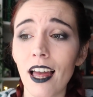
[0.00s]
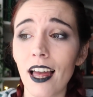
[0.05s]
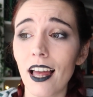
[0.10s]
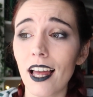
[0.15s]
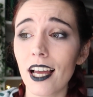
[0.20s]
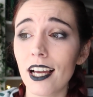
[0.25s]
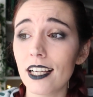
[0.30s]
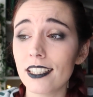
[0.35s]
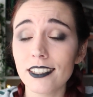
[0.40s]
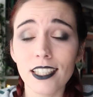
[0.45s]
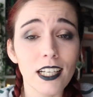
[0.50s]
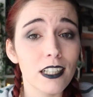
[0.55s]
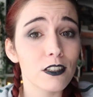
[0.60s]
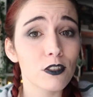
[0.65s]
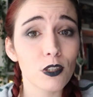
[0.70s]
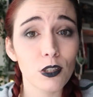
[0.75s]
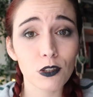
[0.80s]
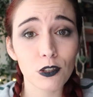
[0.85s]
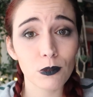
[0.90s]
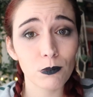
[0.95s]
And yeah,
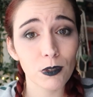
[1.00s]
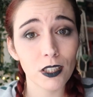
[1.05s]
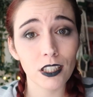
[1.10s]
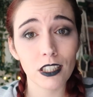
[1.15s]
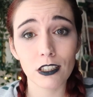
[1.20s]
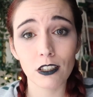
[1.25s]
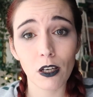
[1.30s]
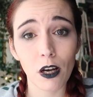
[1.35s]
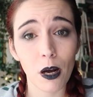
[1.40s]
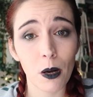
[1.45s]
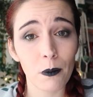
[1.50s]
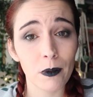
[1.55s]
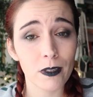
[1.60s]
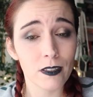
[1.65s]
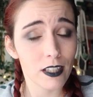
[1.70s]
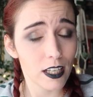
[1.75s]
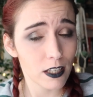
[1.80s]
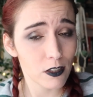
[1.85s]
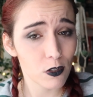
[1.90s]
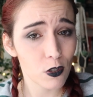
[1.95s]
talk to me in the
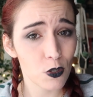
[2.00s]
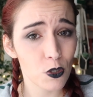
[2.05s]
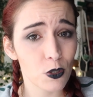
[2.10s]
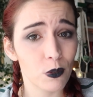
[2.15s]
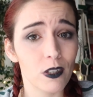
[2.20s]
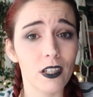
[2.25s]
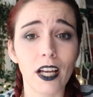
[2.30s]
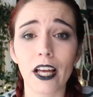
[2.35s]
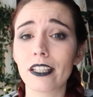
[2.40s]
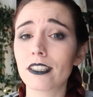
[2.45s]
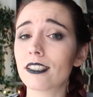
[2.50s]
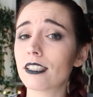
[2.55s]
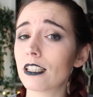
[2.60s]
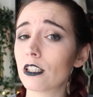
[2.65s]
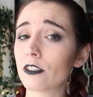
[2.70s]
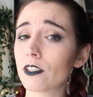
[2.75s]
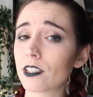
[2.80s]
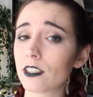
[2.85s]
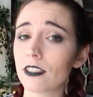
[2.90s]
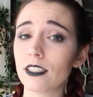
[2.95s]
comments as usual and see
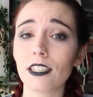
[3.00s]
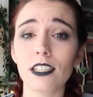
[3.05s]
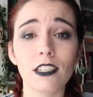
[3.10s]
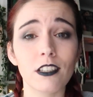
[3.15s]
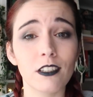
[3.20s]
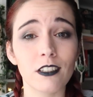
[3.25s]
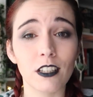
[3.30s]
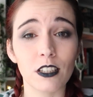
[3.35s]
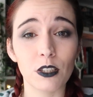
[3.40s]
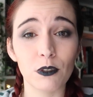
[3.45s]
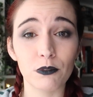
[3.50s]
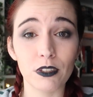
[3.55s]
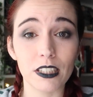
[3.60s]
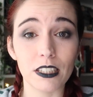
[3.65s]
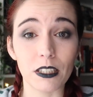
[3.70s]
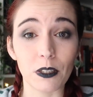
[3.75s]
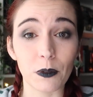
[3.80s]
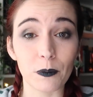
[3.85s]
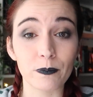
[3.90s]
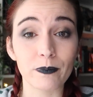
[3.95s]
you soon in another
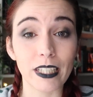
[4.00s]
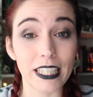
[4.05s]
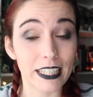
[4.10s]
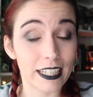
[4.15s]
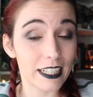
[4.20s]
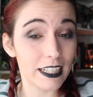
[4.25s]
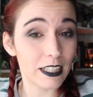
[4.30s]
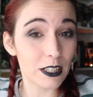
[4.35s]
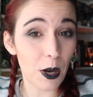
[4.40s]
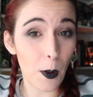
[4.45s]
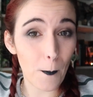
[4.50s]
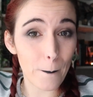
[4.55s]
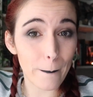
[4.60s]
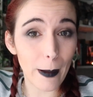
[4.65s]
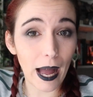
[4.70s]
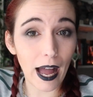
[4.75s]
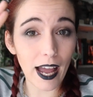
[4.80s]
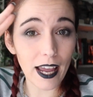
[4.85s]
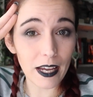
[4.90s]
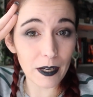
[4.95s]
video. Take care.
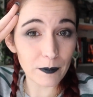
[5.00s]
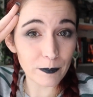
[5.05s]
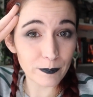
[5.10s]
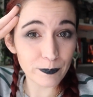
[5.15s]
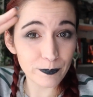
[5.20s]
Bye.